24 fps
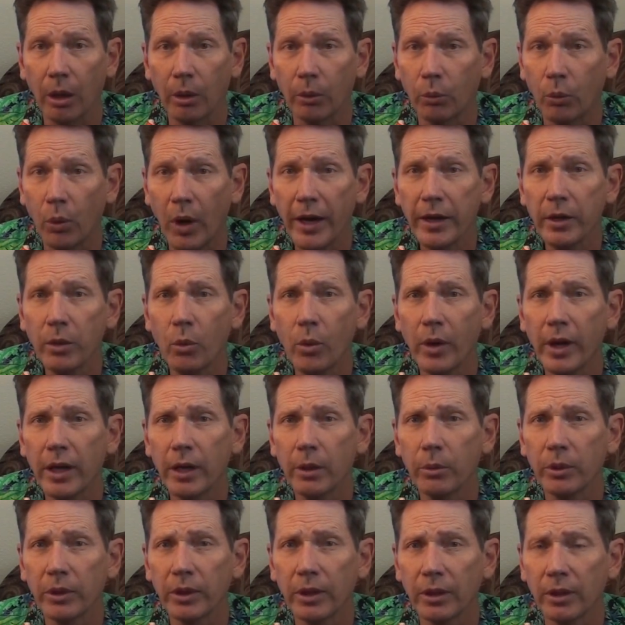right away
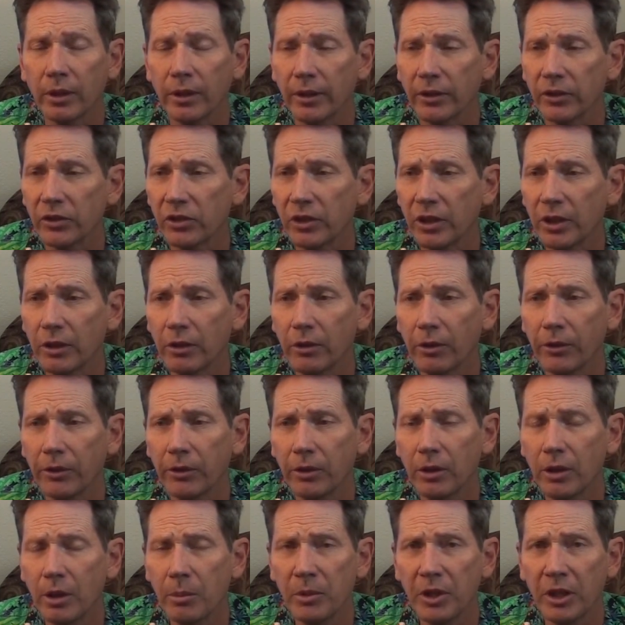within a single
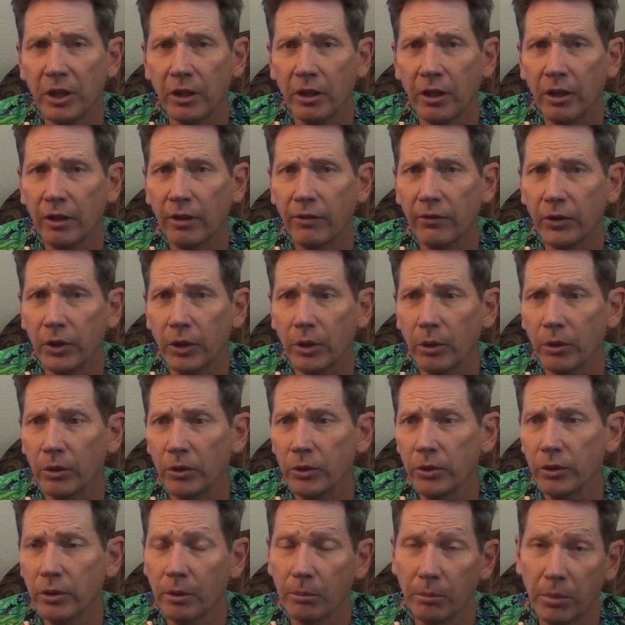30-minute interview, and
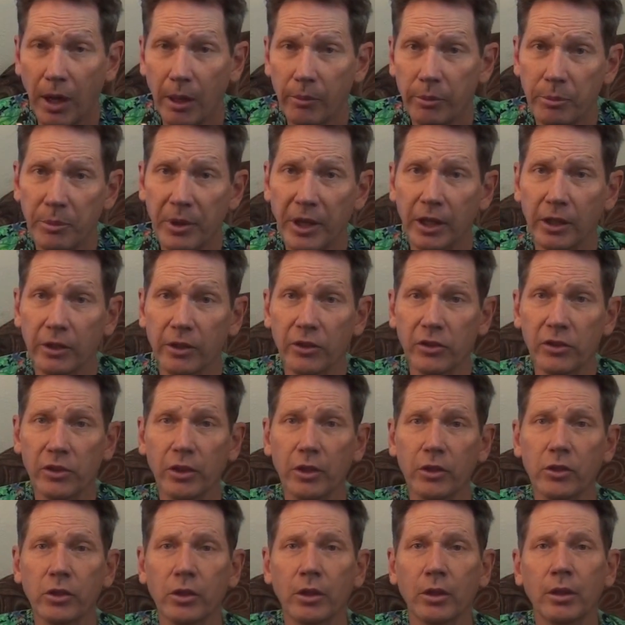you can probably make a
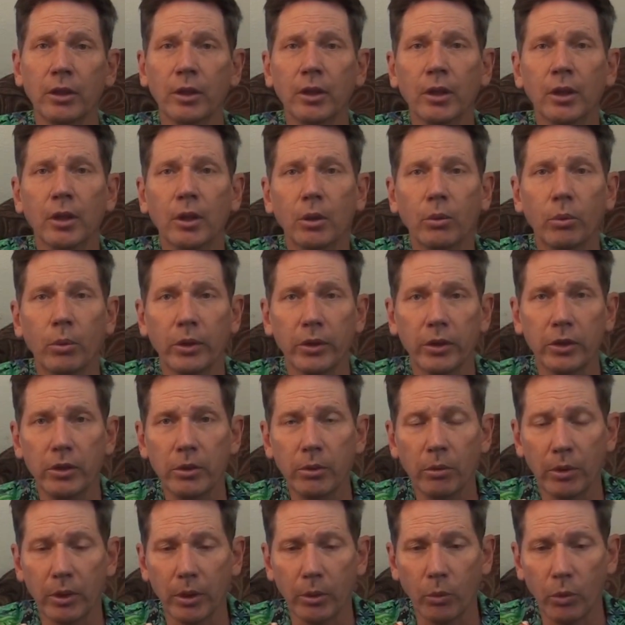decision whether
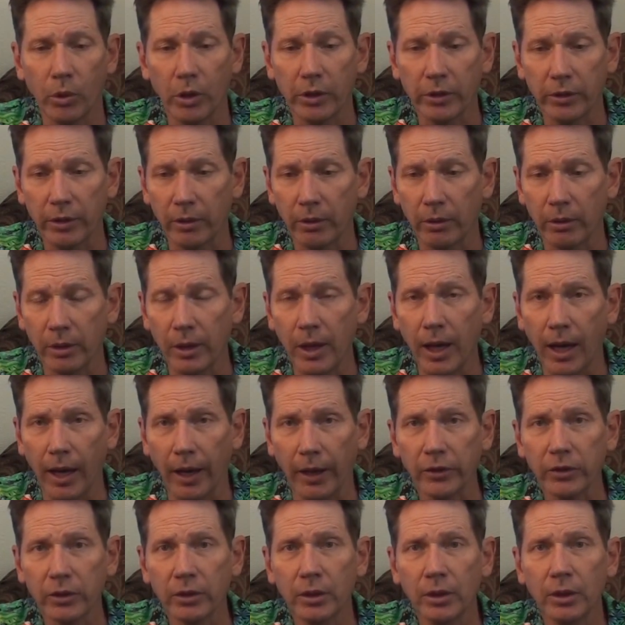you want to work there or
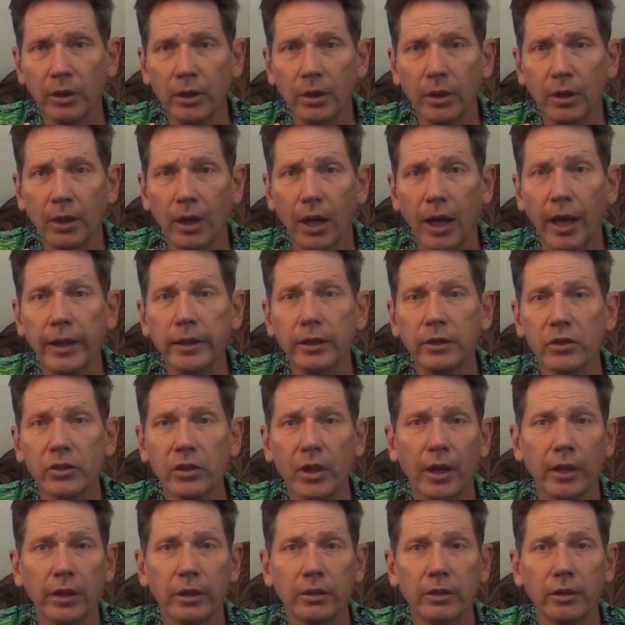not. I
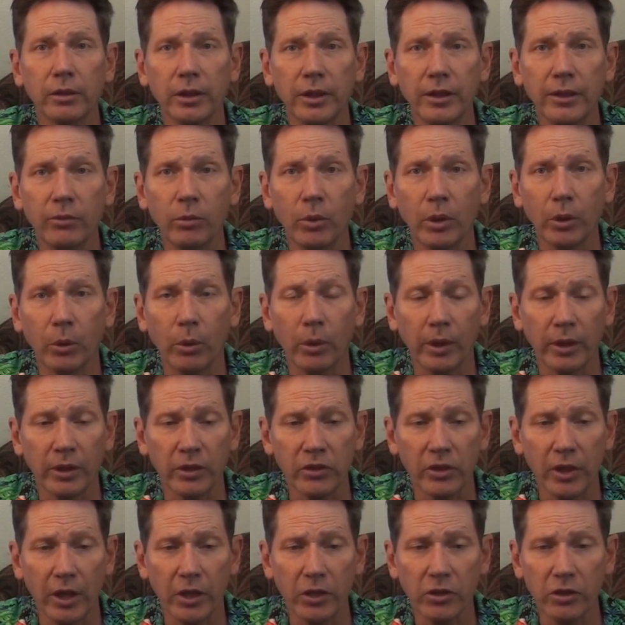decided to leave one
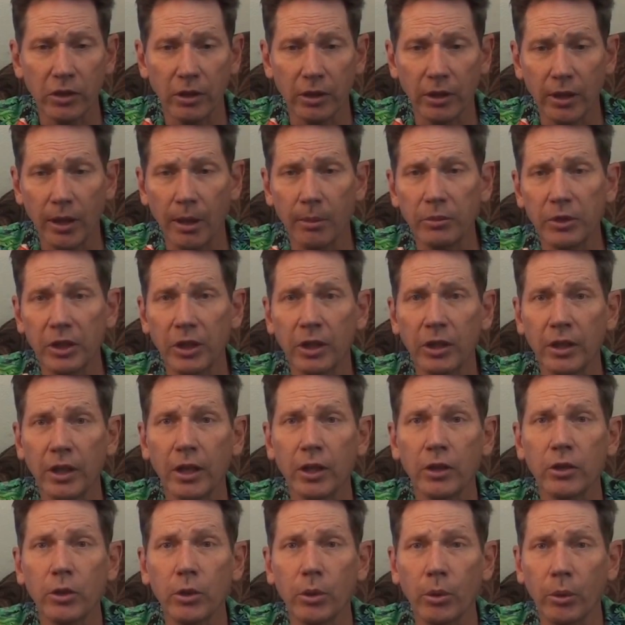organization and come to
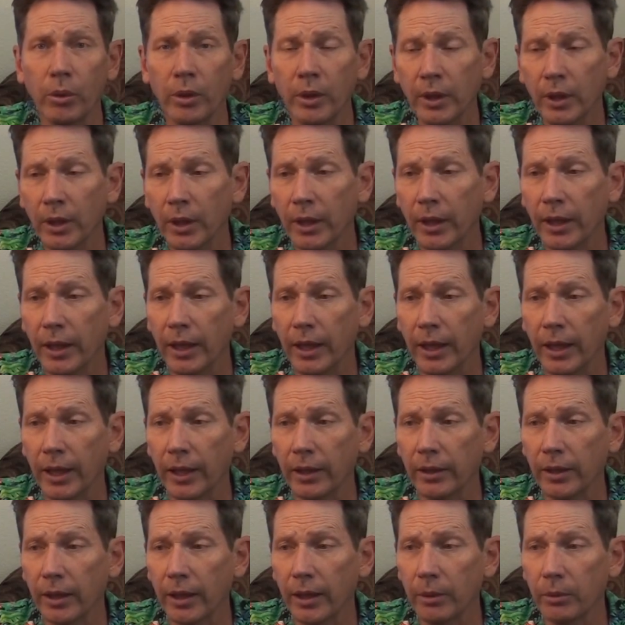NAU,
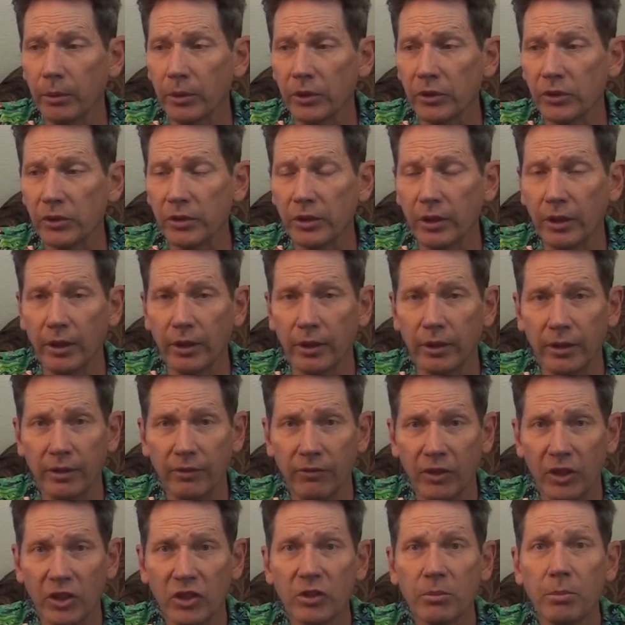and I was
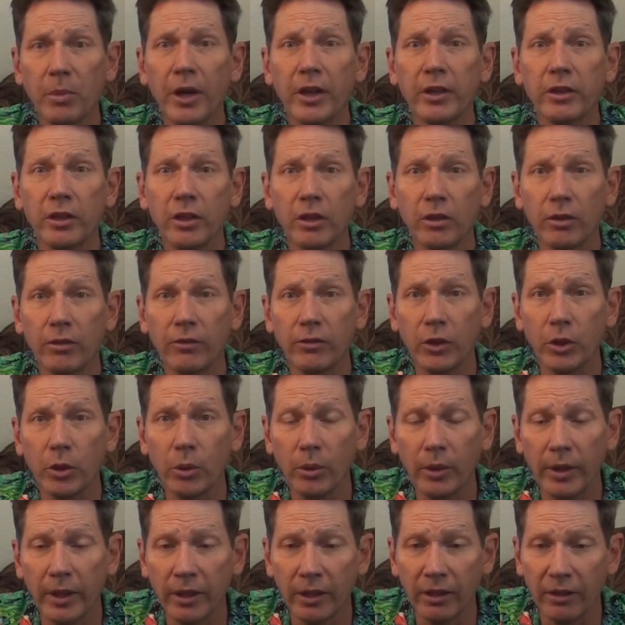convinced by the
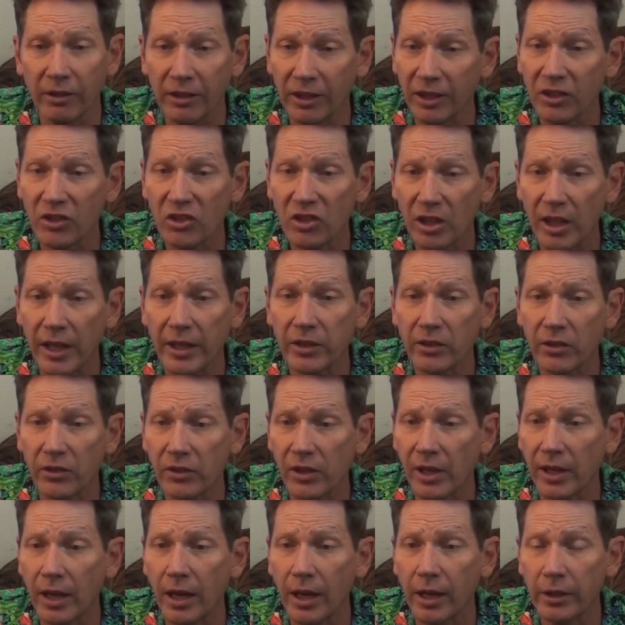interview and the thin slices
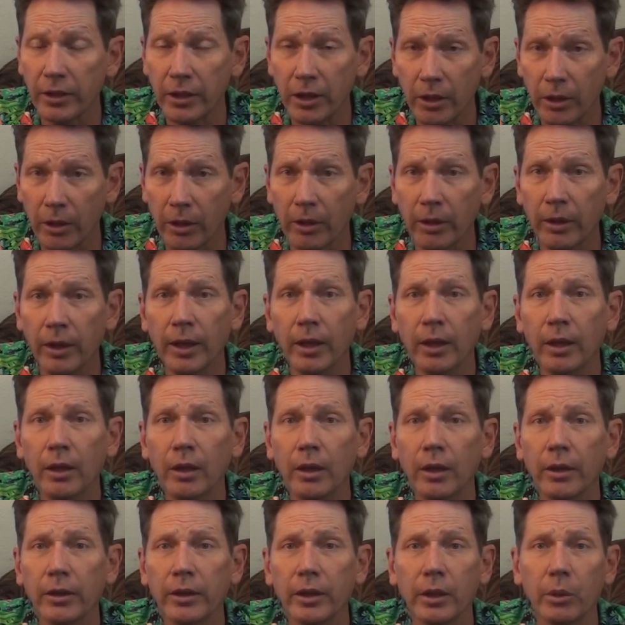I got here
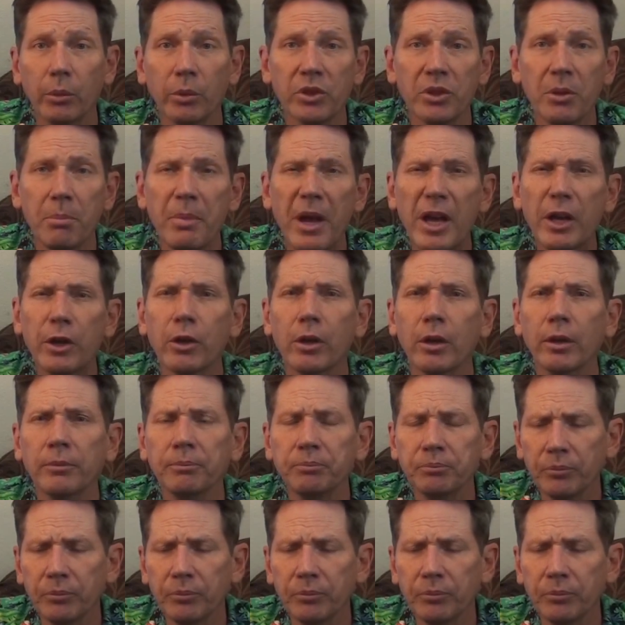that it was a better